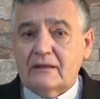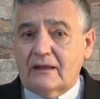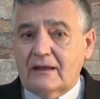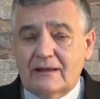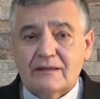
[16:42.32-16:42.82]

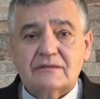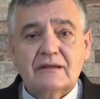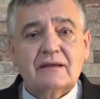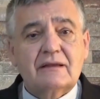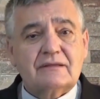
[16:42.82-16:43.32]

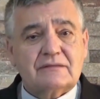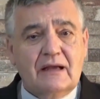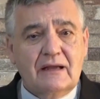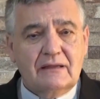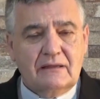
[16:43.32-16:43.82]
hides another
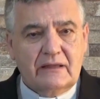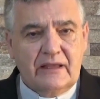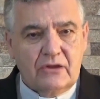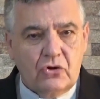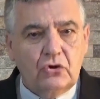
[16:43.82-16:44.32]
very
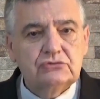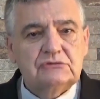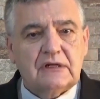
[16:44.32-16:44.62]
important